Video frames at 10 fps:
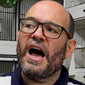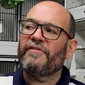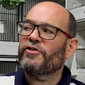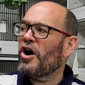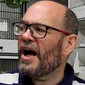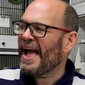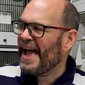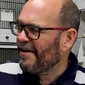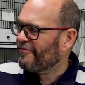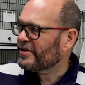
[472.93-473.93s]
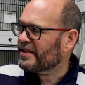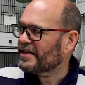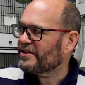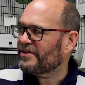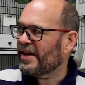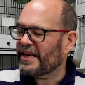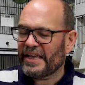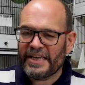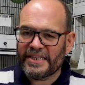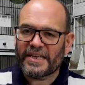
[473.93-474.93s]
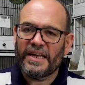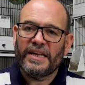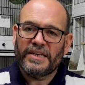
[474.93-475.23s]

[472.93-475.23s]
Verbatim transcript: have got everything that they need